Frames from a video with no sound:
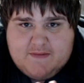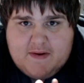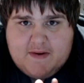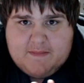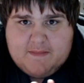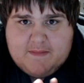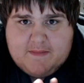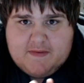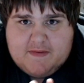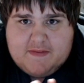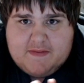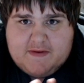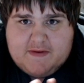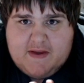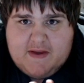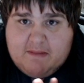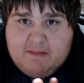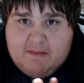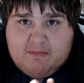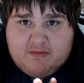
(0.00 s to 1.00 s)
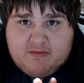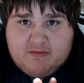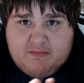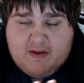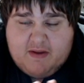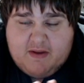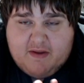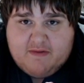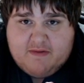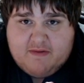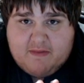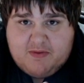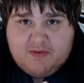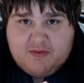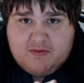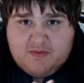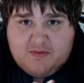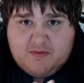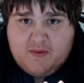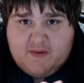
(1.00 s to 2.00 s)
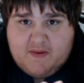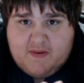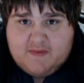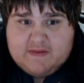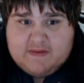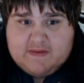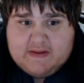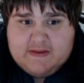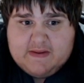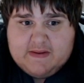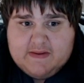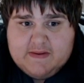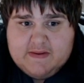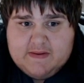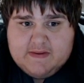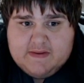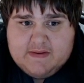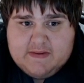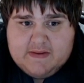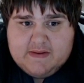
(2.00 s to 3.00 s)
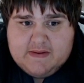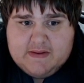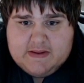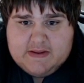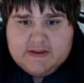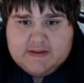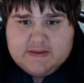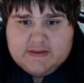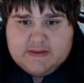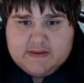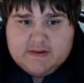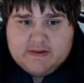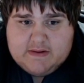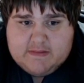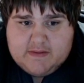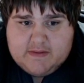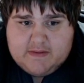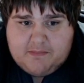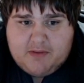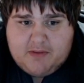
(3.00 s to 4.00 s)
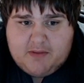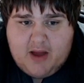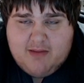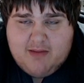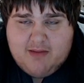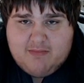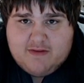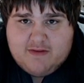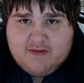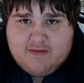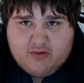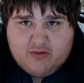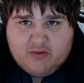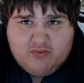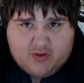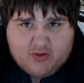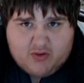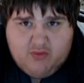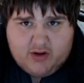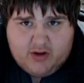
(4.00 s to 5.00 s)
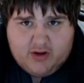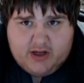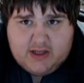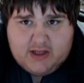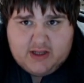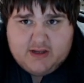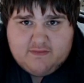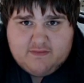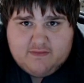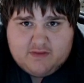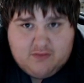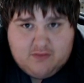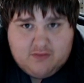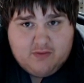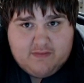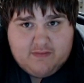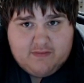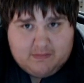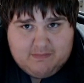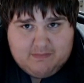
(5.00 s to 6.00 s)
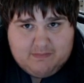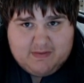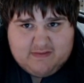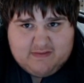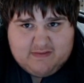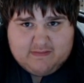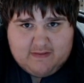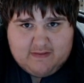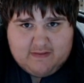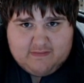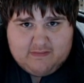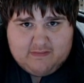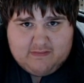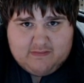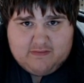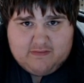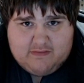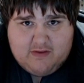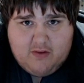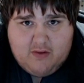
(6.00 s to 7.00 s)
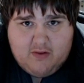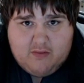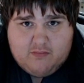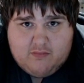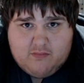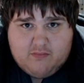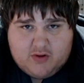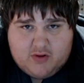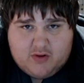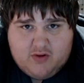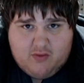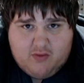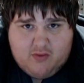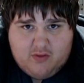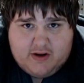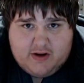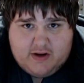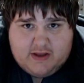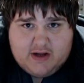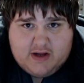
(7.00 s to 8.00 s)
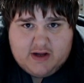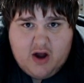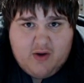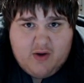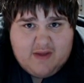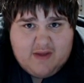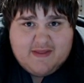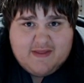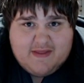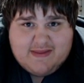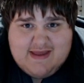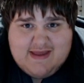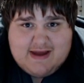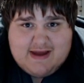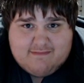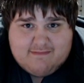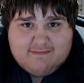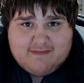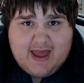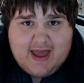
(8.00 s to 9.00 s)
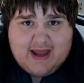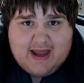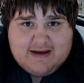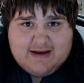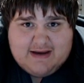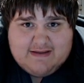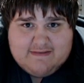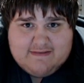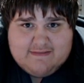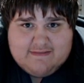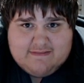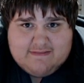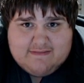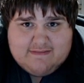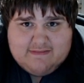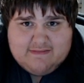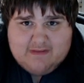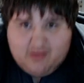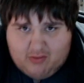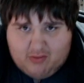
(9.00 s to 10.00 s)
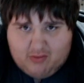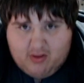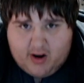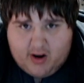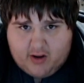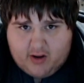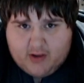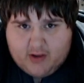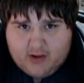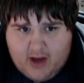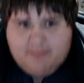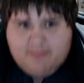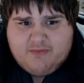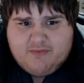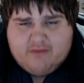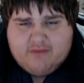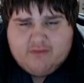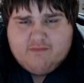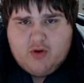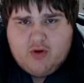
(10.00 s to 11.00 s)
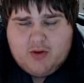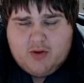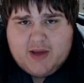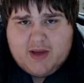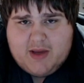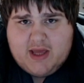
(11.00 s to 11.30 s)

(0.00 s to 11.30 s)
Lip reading: with the neighbors because I'm too noisy. The real problem is that recording is a noisy business, so recording, in the dead of night is no longer an option for me,